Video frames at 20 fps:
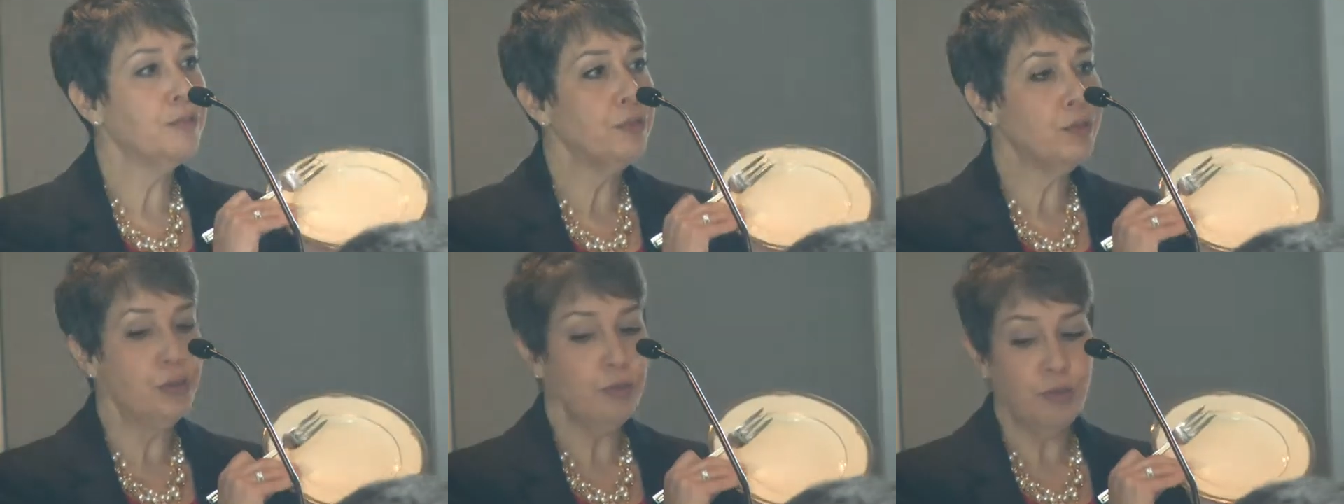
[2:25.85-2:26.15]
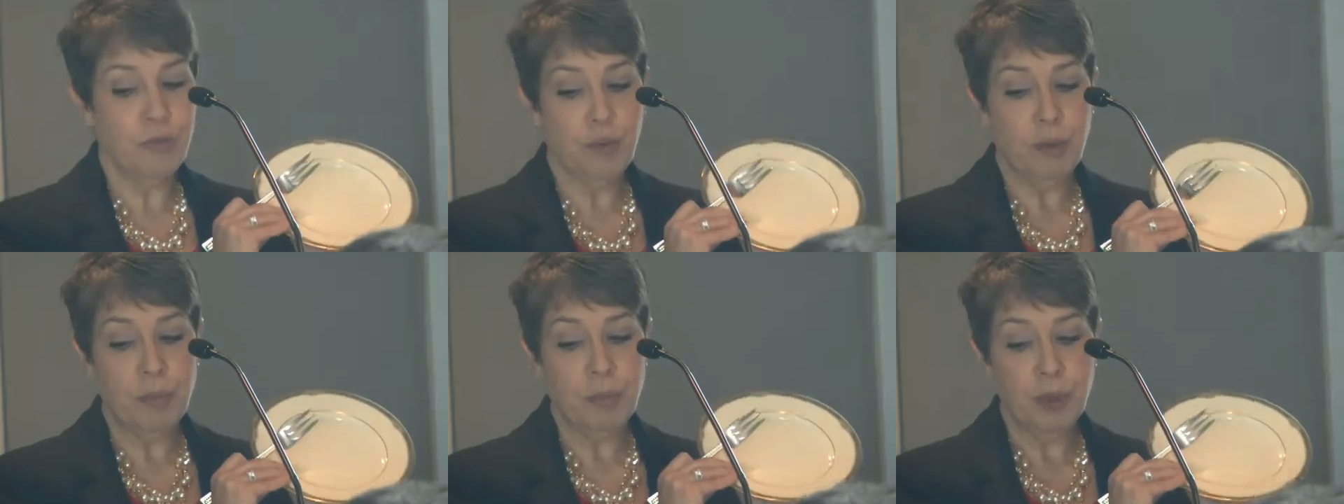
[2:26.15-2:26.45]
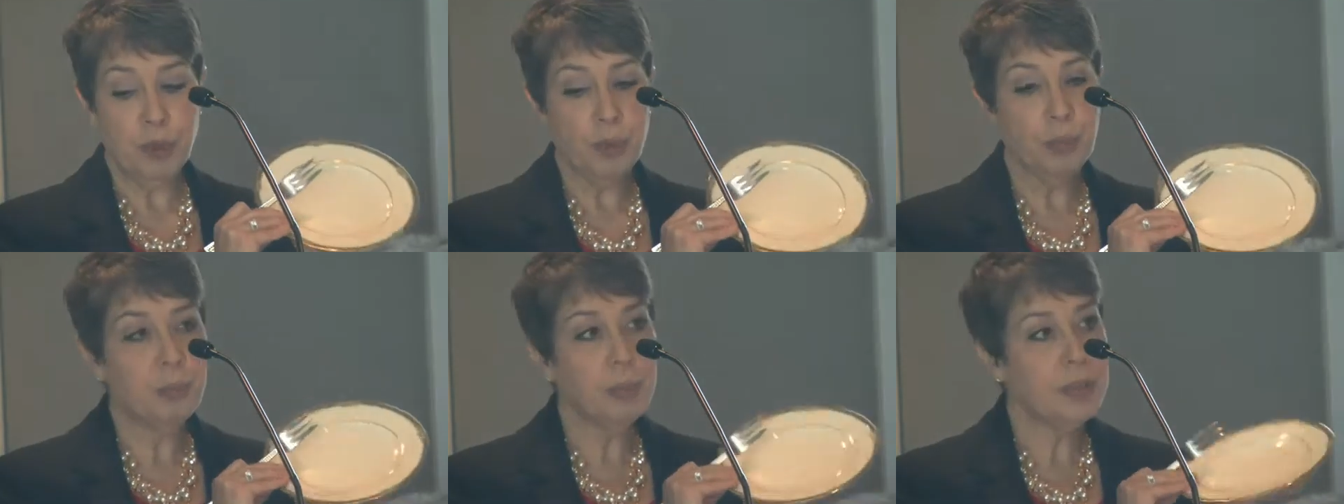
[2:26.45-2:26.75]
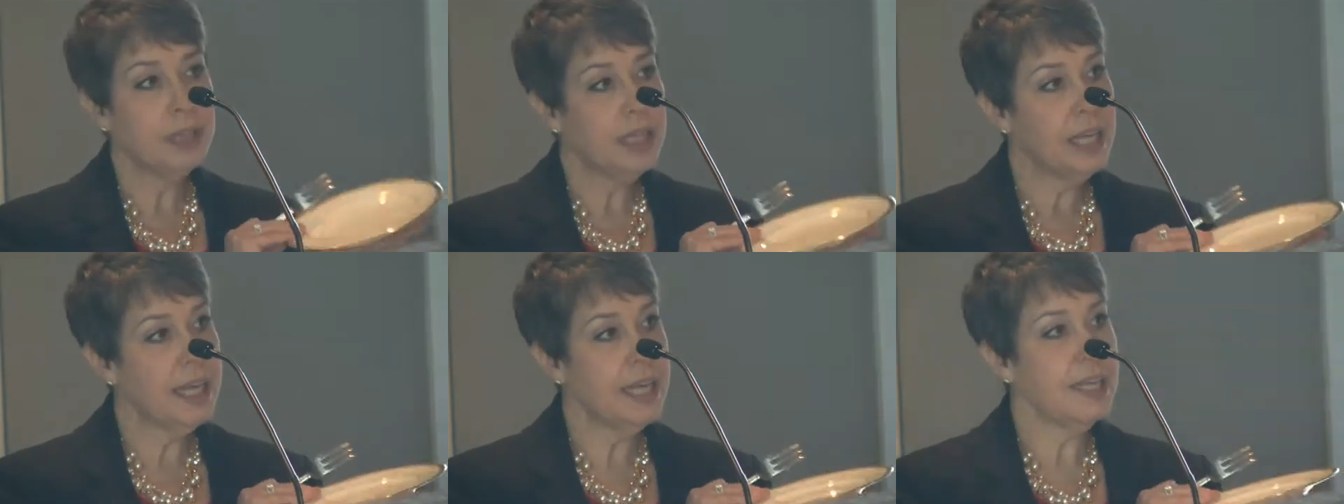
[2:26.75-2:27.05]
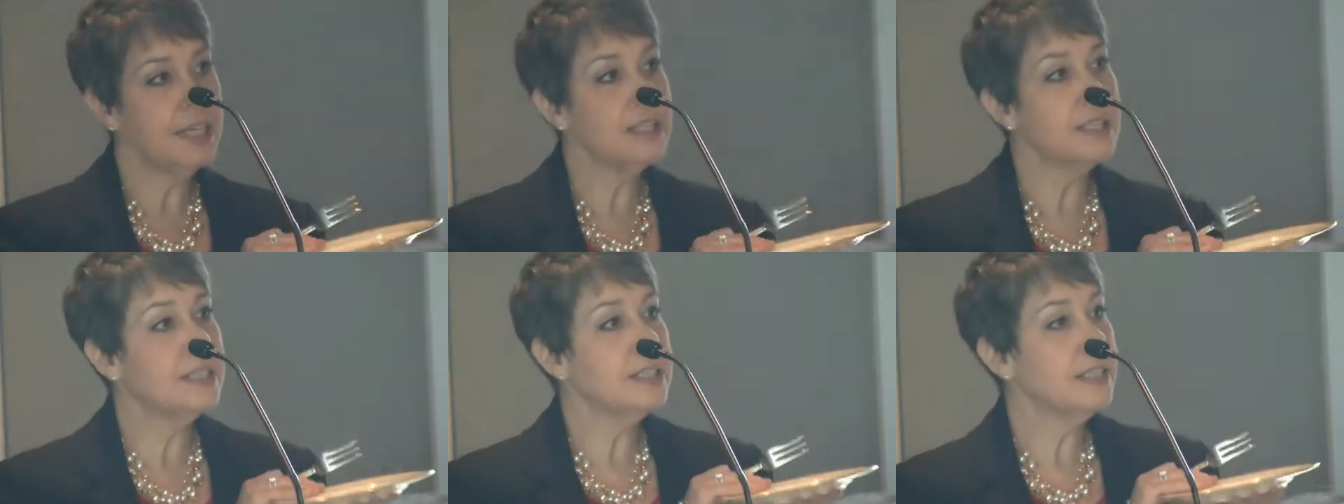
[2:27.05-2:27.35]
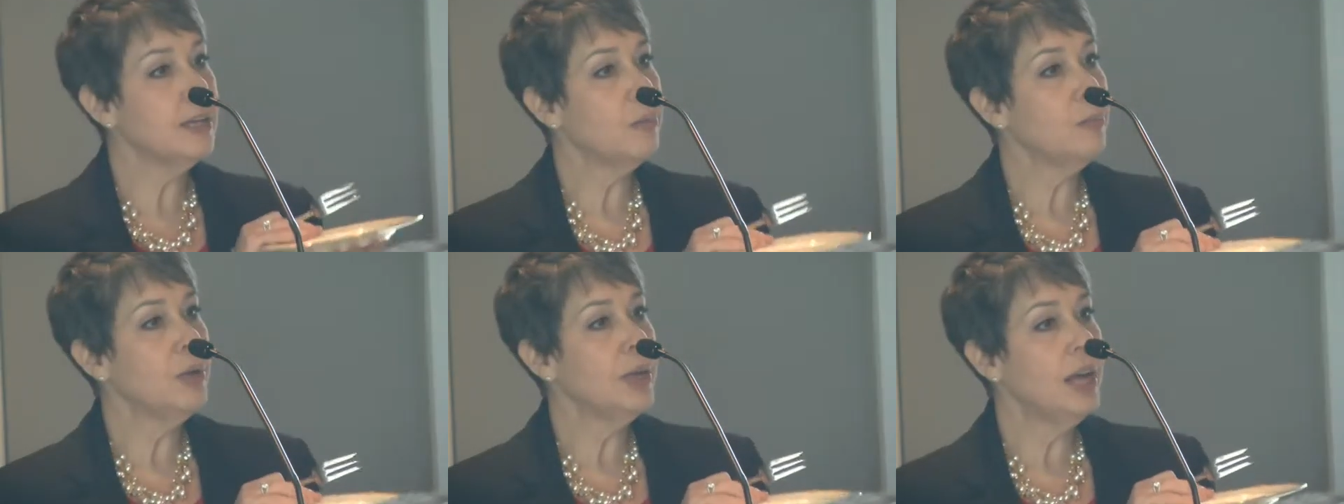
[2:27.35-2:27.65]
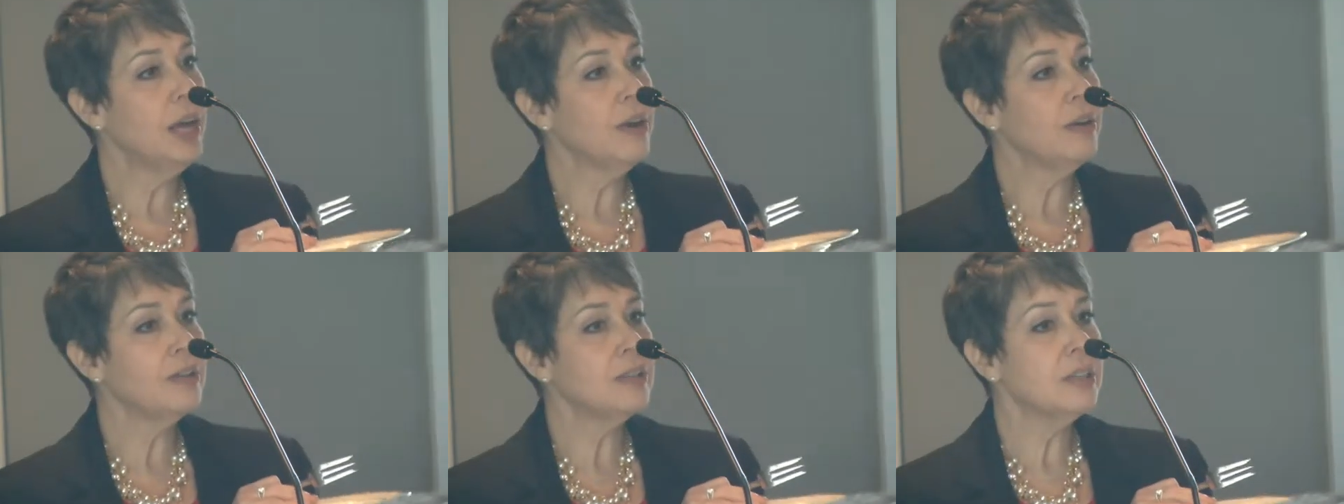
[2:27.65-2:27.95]
food from your plate to someone
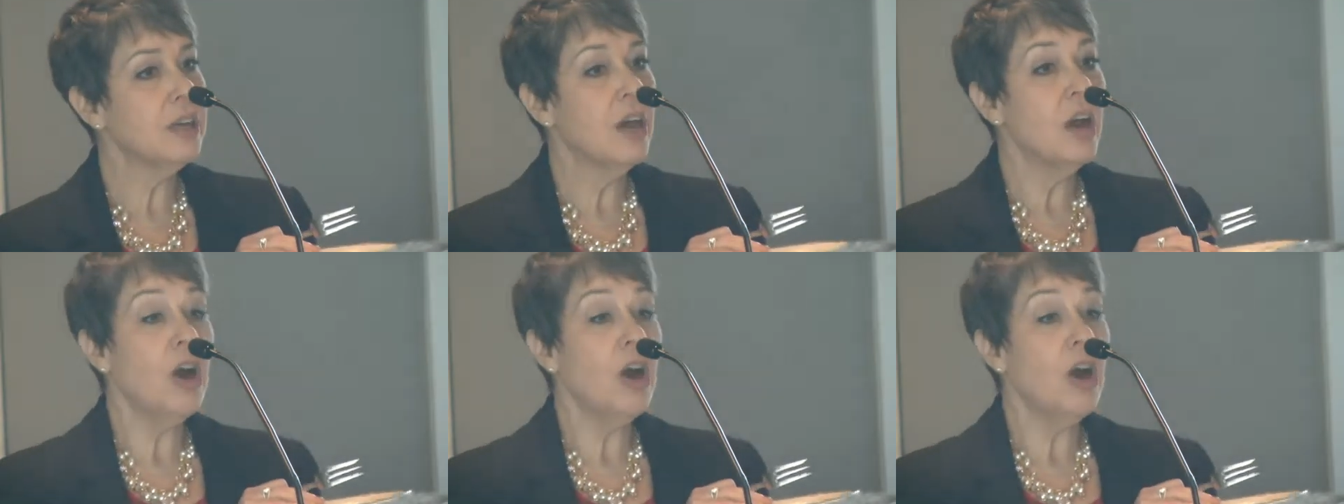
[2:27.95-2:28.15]
else,